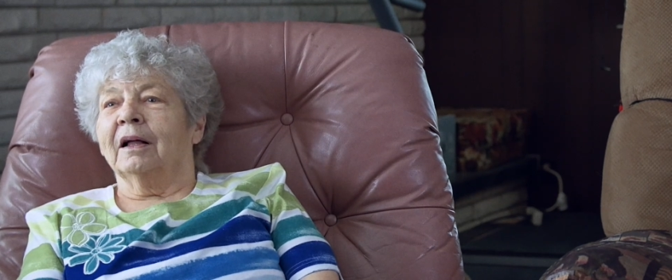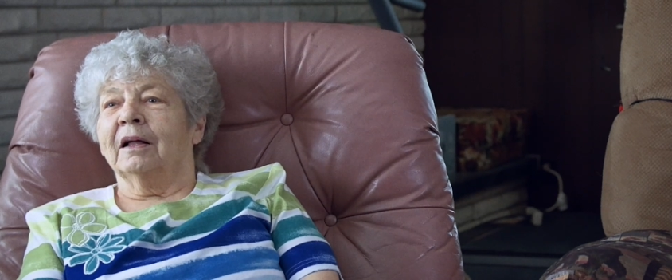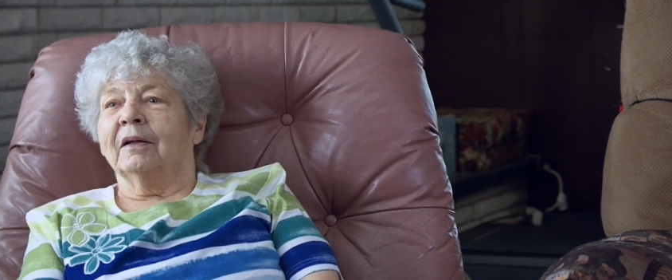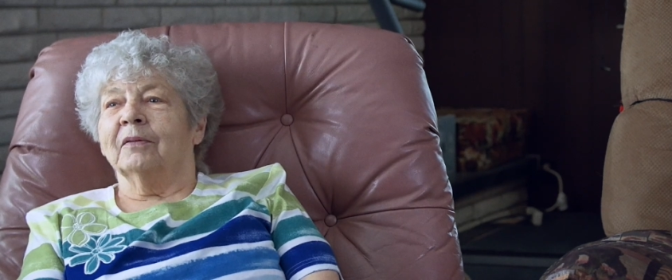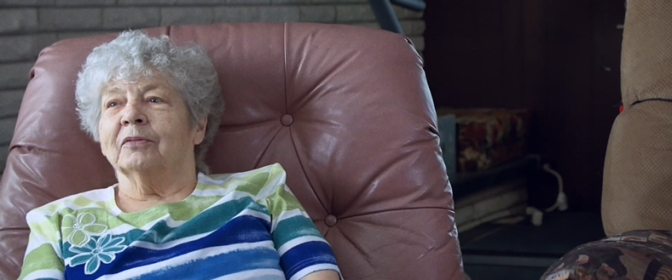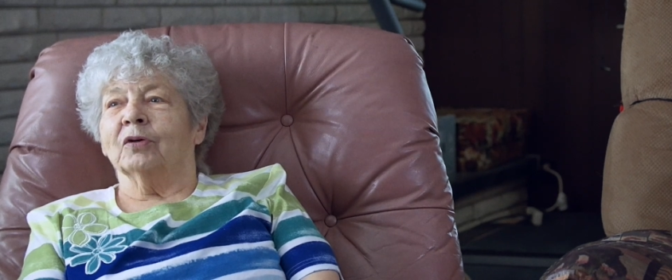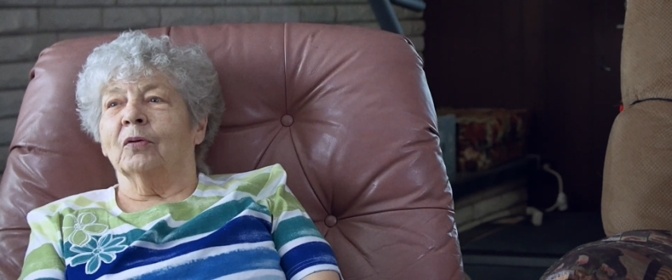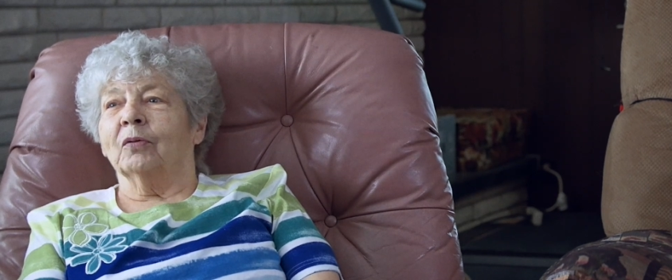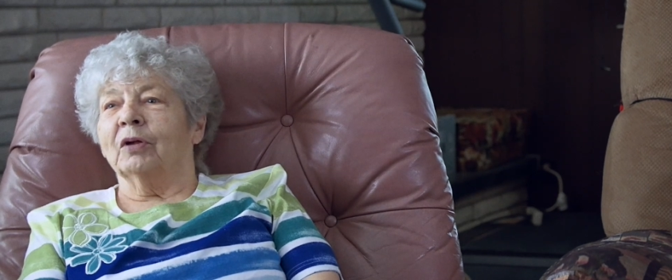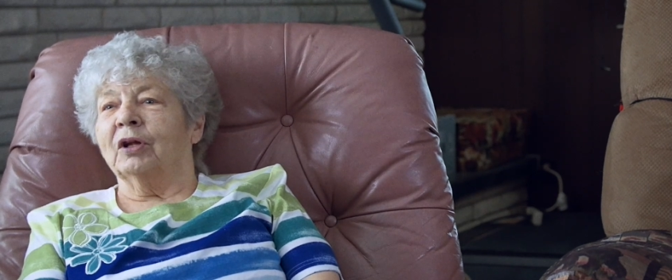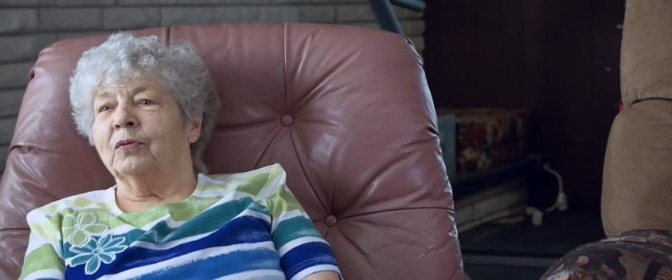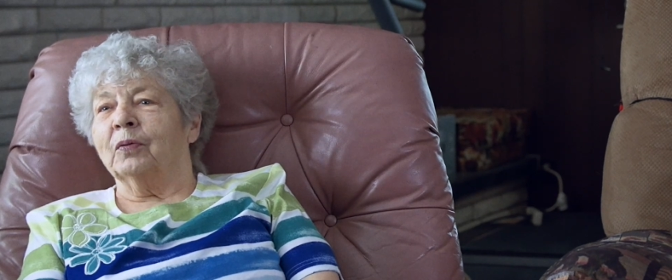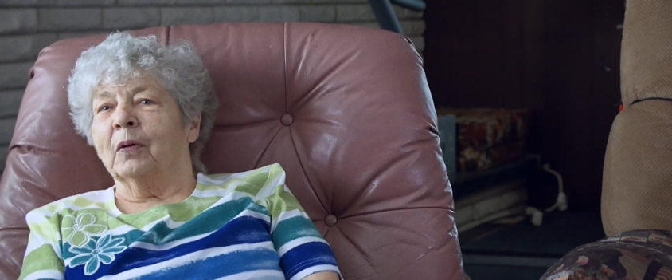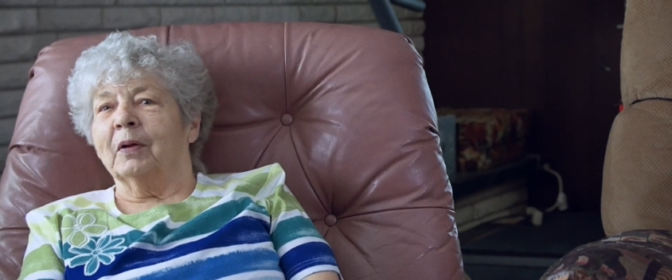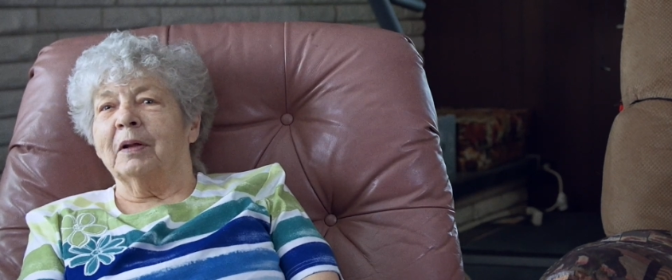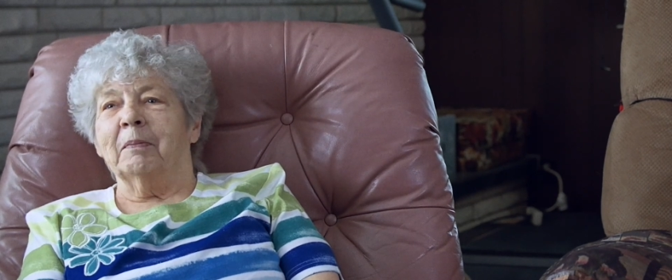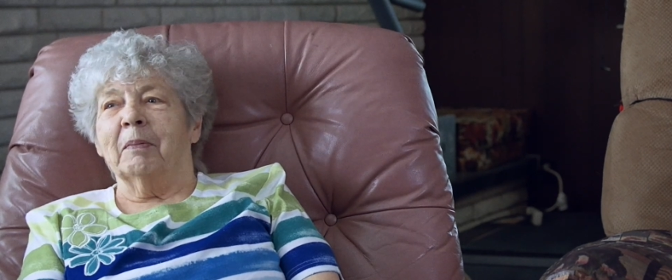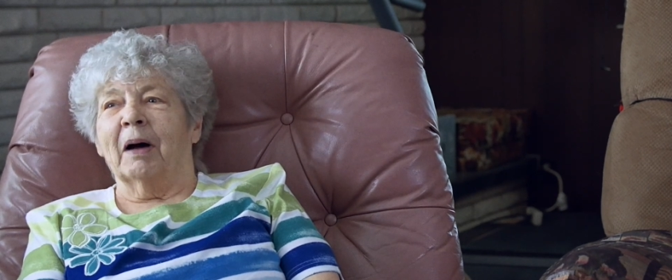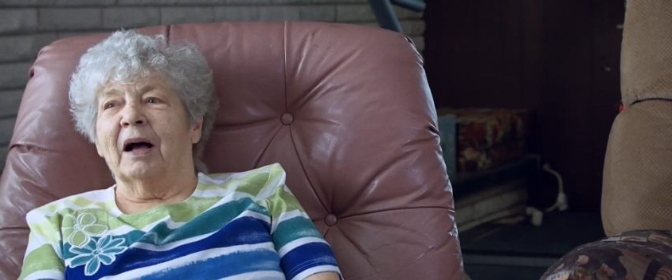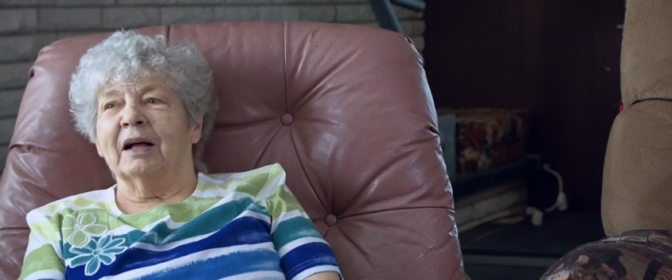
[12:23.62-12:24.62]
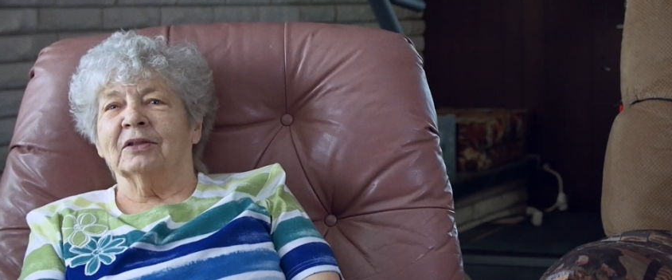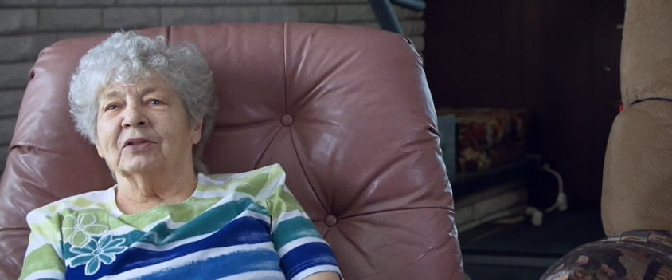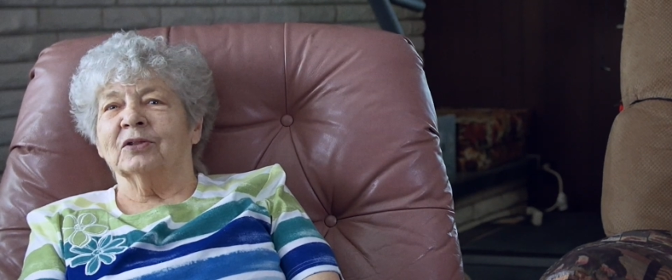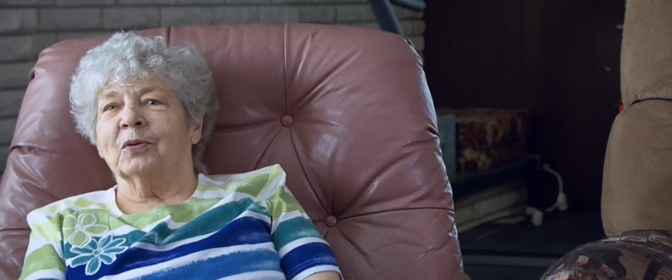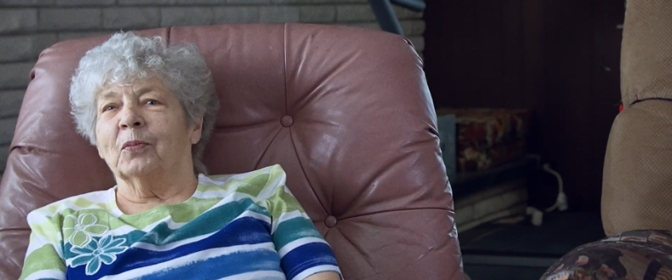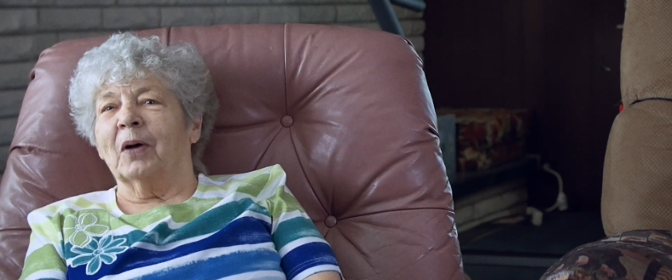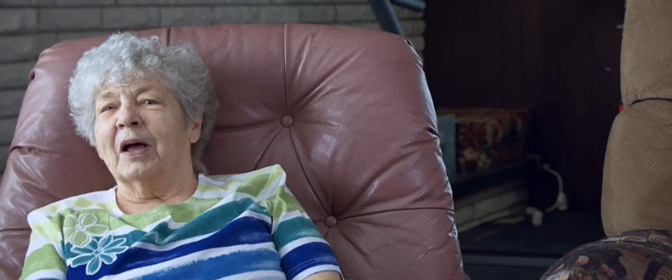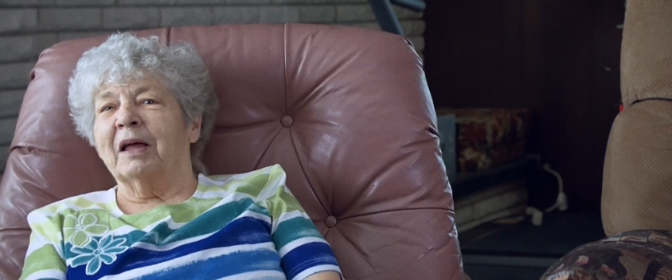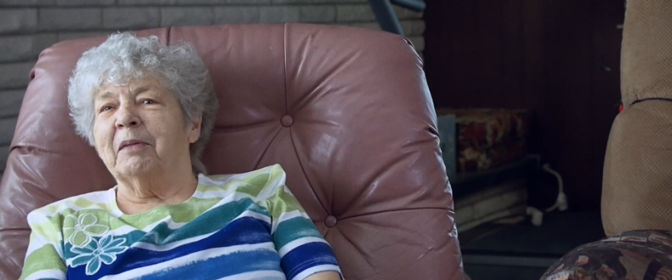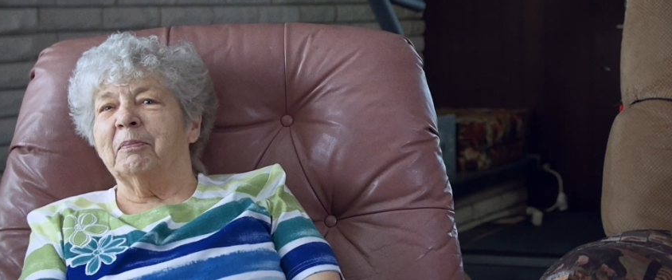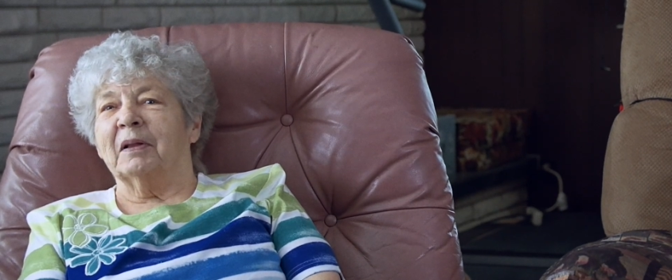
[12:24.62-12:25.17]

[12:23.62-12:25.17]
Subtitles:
It was only 20 miles away,